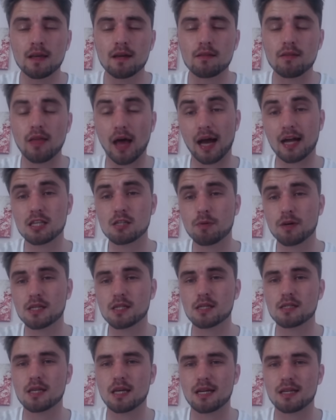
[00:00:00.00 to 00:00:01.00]
That
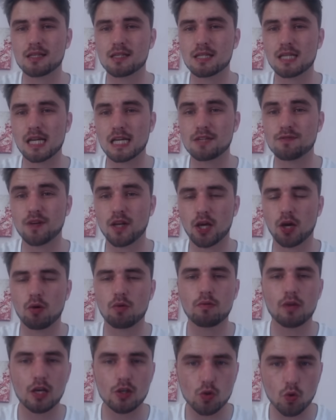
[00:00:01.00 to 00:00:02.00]
brings us to the end of today's
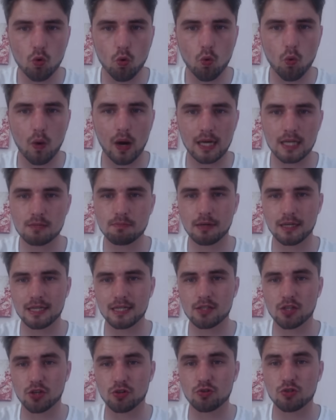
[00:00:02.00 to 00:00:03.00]
video. As always,
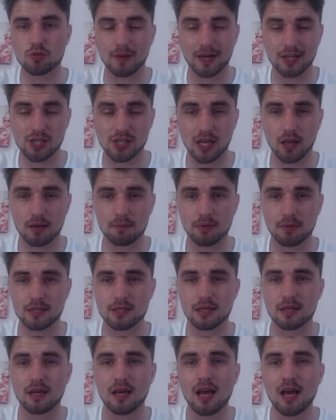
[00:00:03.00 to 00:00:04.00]
please do smash that like
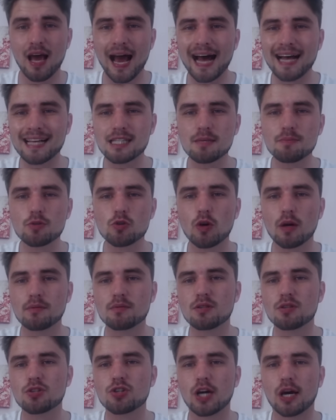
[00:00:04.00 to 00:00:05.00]
button and subscribe
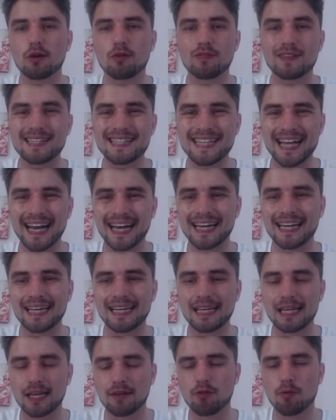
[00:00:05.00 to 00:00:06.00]
to the channel for
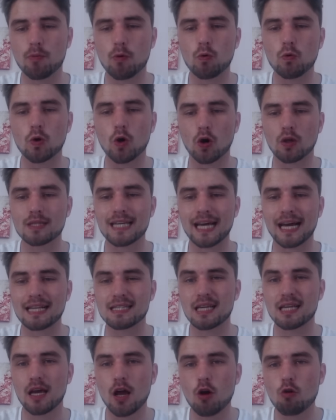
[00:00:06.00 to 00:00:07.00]
daily Liverpool
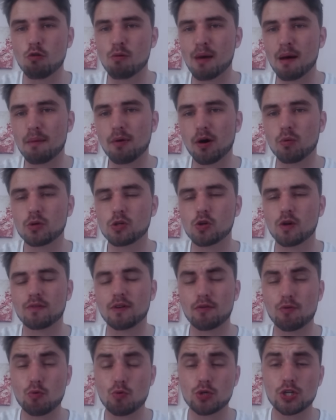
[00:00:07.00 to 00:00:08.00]
content. Remember, we do have
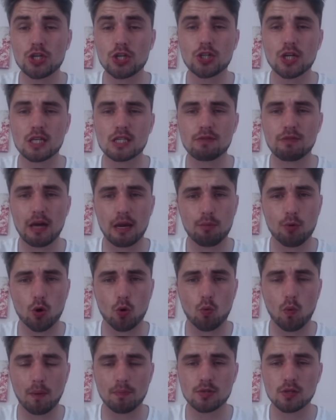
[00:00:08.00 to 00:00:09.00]
Liverpool t-shirts available on
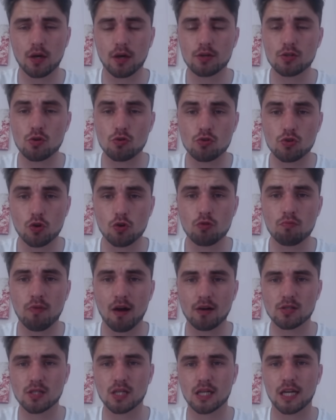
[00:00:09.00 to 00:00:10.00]
our website, so do
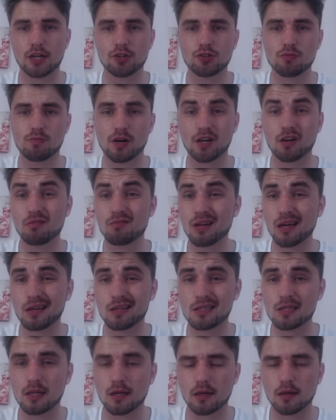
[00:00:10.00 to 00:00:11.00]
browse the collection by going down
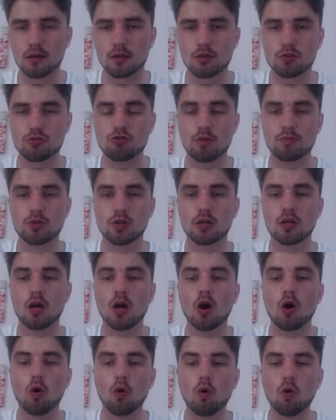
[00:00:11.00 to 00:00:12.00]
into the link in the description
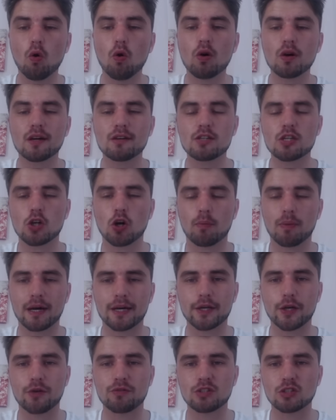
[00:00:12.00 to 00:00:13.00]
or going to kopit
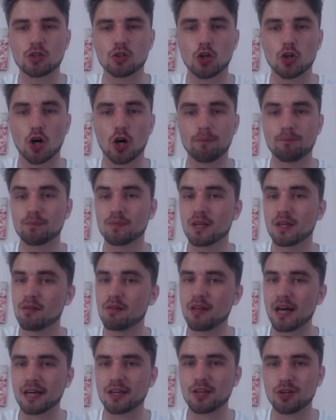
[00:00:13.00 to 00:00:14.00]
clothing dot com.
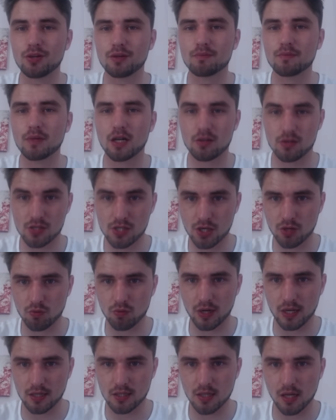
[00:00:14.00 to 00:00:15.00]
Thank you, and I'll see you
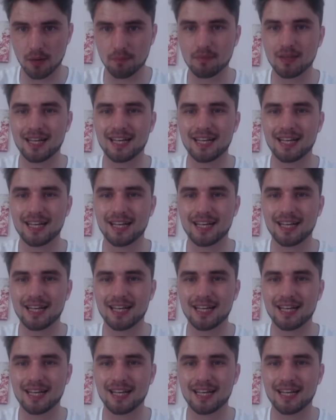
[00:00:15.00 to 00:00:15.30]
all next time.